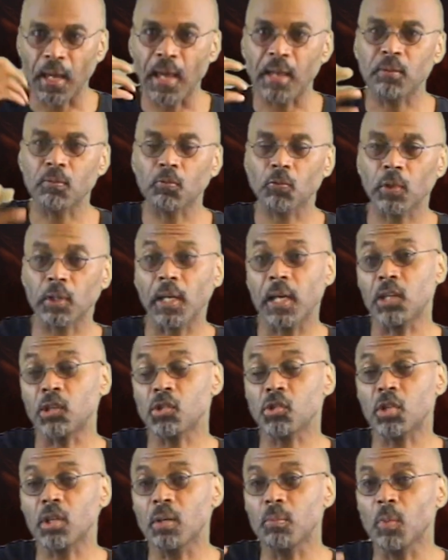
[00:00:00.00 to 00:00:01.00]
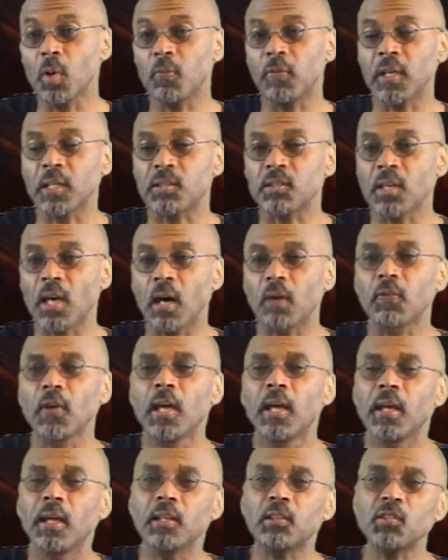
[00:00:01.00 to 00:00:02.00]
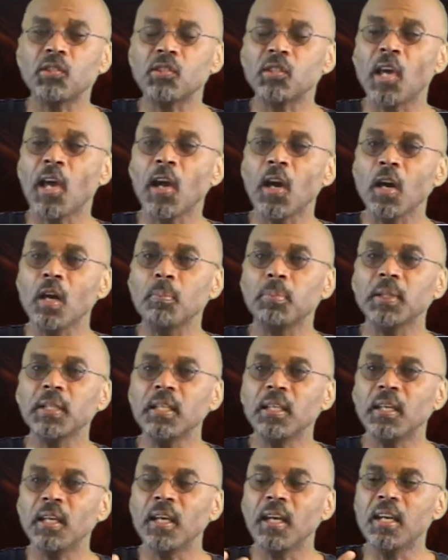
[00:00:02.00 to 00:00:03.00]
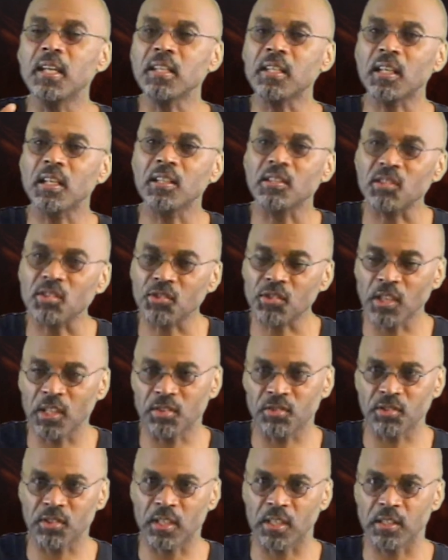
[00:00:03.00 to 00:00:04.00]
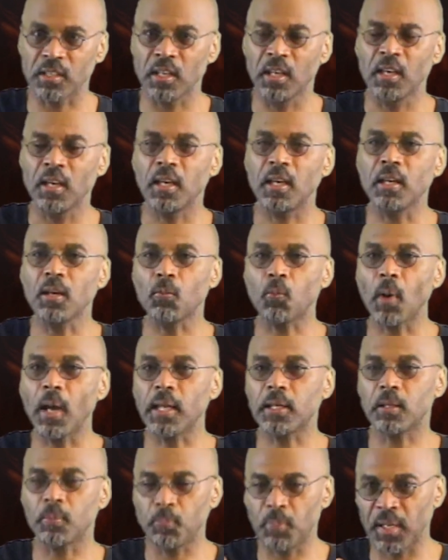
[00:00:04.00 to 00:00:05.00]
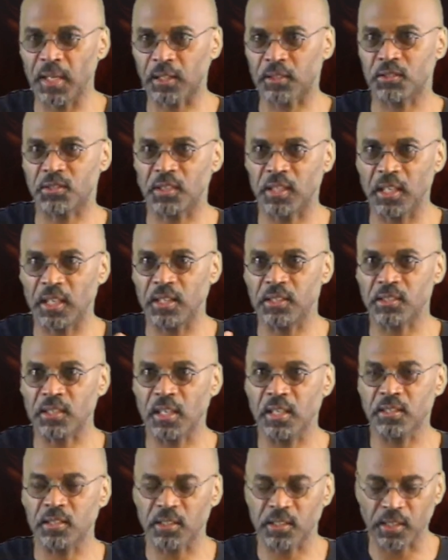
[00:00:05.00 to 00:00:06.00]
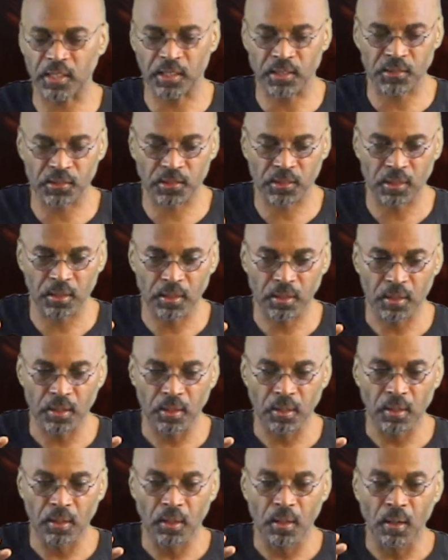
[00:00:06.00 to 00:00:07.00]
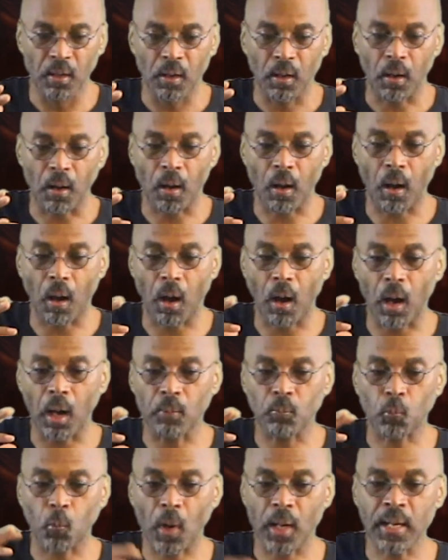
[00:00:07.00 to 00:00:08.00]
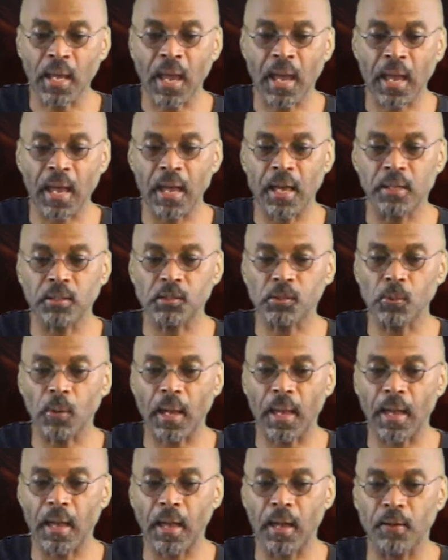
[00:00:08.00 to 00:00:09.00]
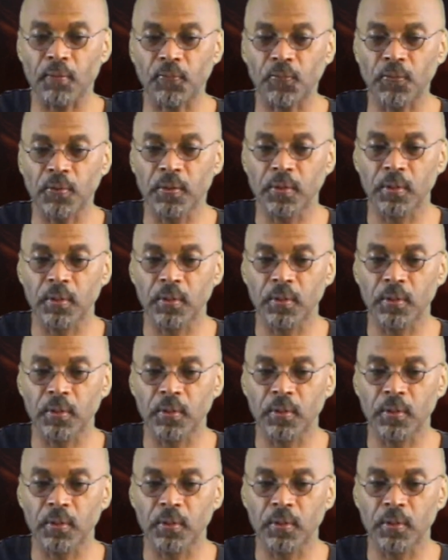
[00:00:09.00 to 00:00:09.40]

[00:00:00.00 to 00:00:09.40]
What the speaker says: And in relation to the movie itself, it's terribly inconsistent in the way it depicts these entities. On one hand, you have